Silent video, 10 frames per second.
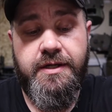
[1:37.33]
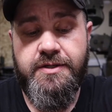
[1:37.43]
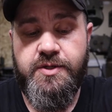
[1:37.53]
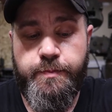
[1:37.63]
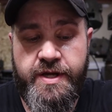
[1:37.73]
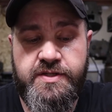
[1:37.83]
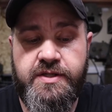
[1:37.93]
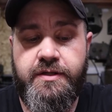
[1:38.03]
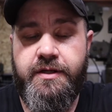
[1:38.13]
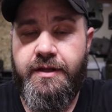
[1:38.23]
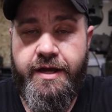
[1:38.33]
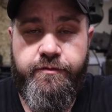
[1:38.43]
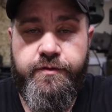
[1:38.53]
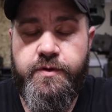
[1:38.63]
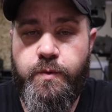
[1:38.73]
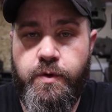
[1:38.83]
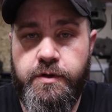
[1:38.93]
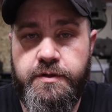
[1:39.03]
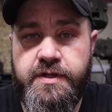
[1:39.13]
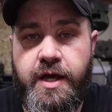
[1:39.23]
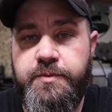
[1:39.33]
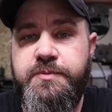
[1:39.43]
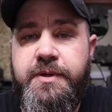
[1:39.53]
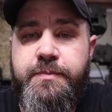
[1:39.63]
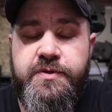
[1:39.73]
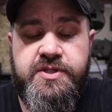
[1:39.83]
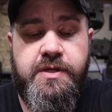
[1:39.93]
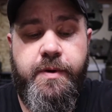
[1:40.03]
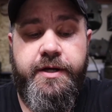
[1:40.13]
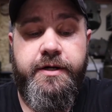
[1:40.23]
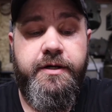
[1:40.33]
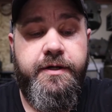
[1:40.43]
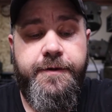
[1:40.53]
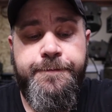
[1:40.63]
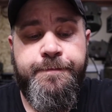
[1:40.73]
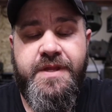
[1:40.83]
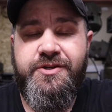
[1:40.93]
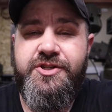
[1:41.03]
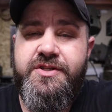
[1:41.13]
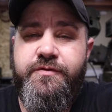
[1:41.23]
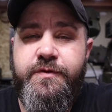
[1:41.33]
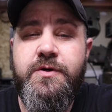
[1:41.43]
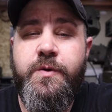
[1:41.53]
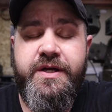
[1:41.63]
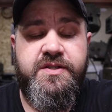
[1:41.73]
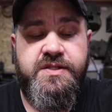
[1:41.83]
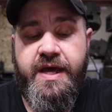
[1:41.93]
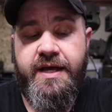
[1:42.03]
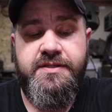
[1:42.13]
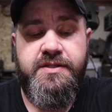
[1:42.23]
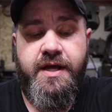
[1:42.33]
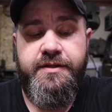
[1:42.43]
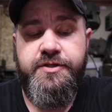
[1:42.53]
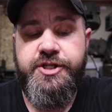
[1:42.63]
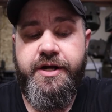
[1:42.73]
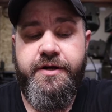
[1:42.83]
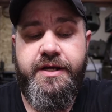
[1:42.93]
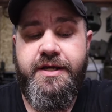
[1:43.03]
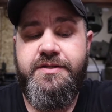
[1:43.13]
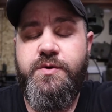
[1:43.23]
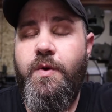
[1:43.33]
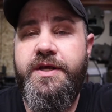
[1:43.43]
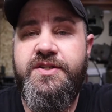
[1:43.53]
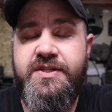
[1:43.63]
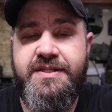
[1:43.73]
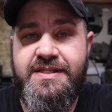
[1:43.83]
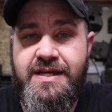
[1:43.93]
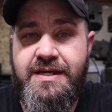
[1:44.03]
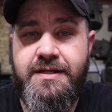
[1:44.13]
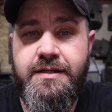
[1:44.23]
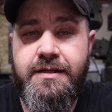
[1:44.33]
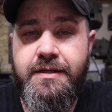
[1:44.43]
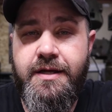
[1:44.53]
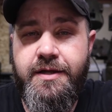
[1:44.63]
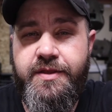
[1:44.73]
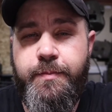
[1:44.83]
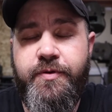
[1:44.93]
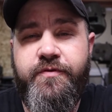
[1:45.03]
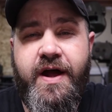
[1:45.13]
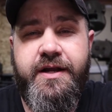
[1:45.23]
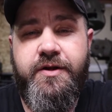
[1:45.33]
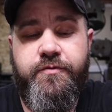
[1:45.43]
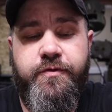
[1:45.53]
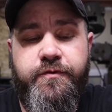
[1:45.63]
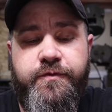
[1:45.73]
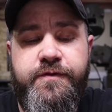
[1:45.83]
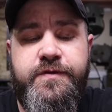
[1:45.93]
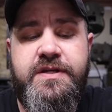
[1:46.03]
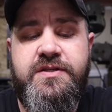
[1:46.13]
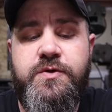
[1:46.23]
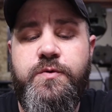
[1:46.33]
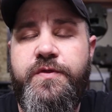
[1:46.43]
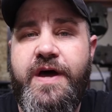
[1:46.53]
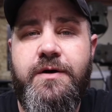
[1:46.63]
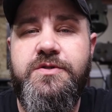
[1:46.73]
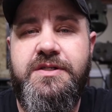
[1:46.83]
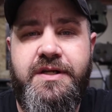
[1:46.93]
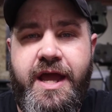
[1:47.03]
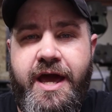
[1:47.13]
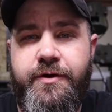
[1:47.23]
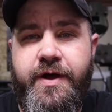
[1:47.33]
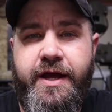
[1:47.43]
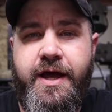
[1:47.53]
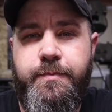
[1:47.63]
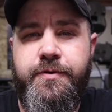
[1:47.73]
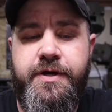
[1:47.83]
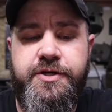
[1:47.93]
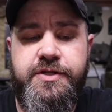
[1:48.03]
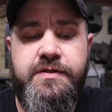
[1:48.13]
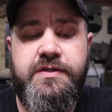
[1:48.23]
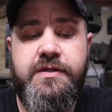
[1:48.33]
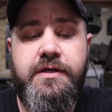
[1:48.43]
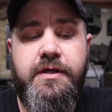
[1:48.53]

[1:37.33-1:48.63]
So basically, Light for the World helps people see better. Now, just a few quick stats on the charity. In 2016, they provided over 52,000 cataract operations.